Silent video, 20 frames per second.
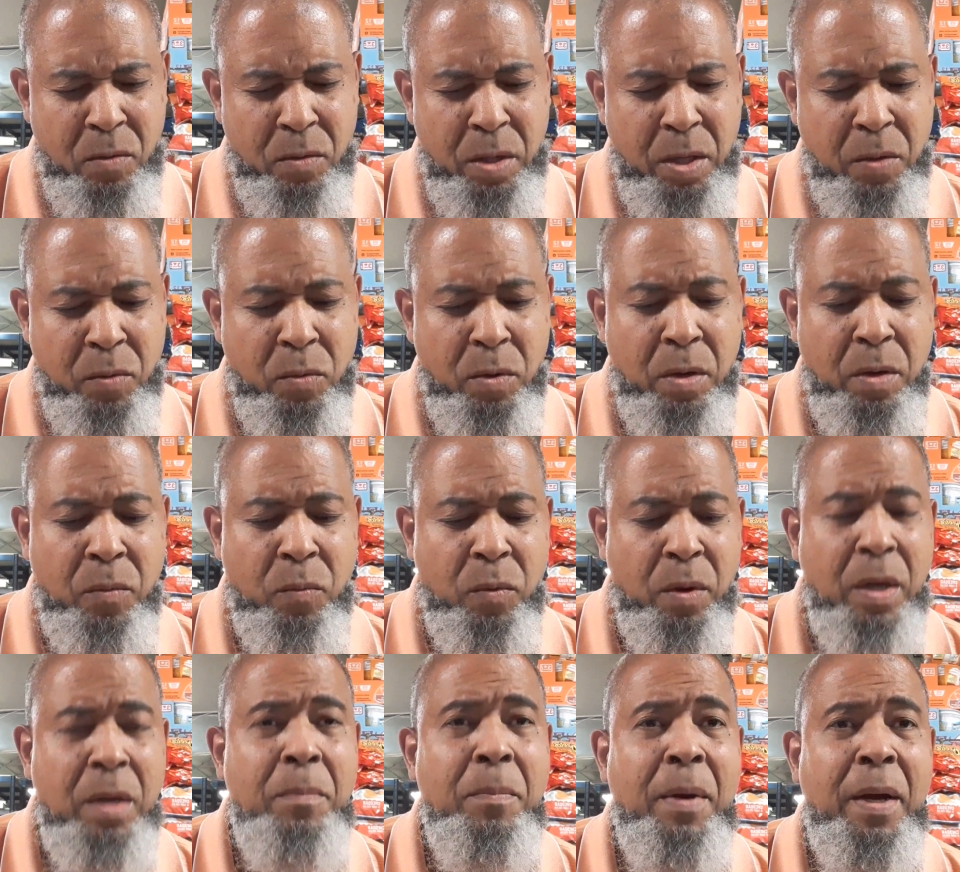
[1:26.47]
They were
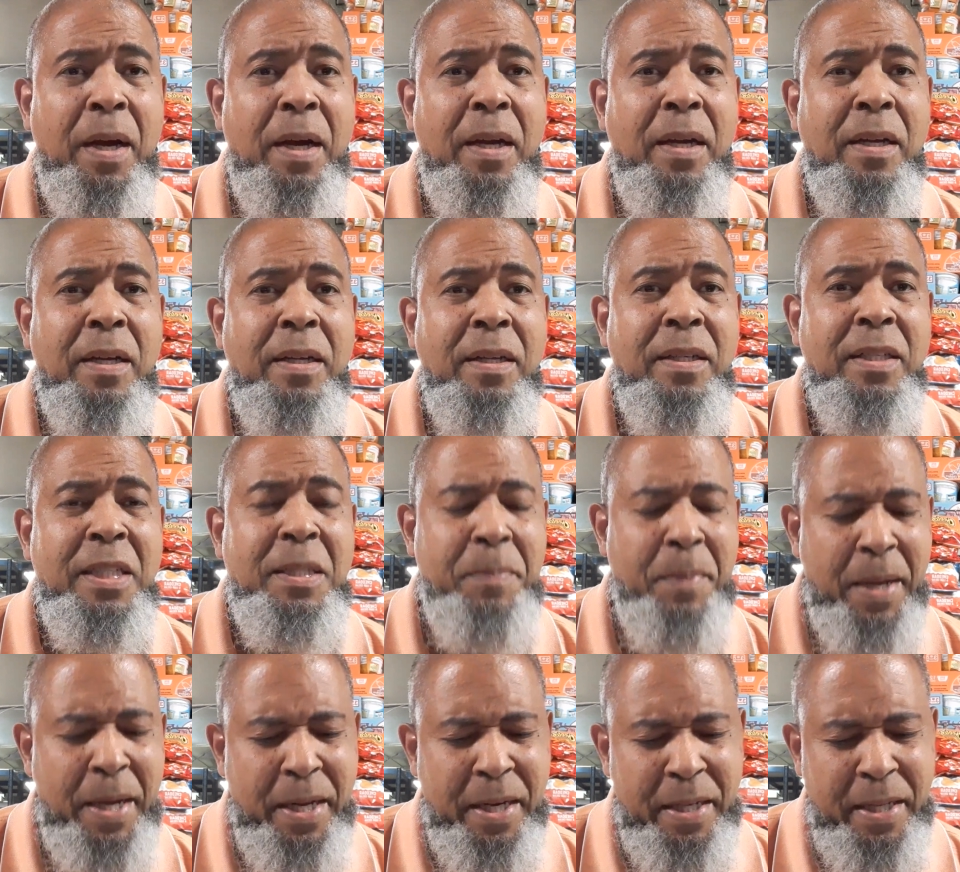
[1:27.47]
run by
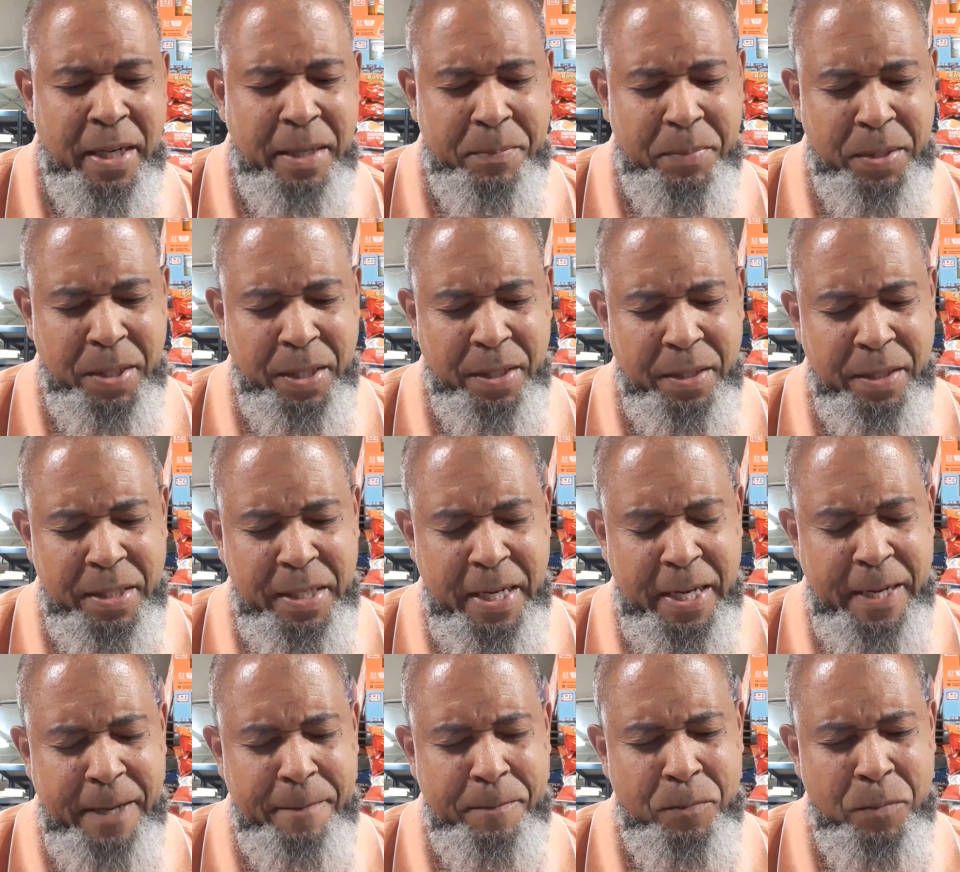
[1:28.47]
Spain at that particular
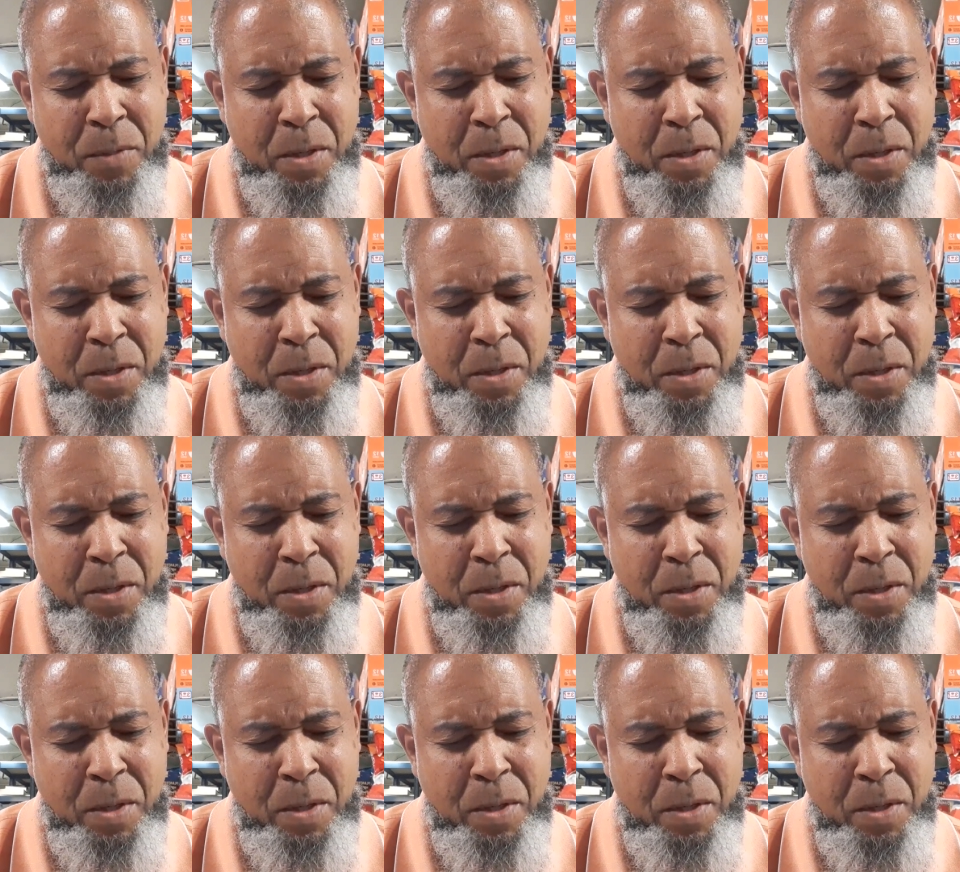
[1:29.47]
time.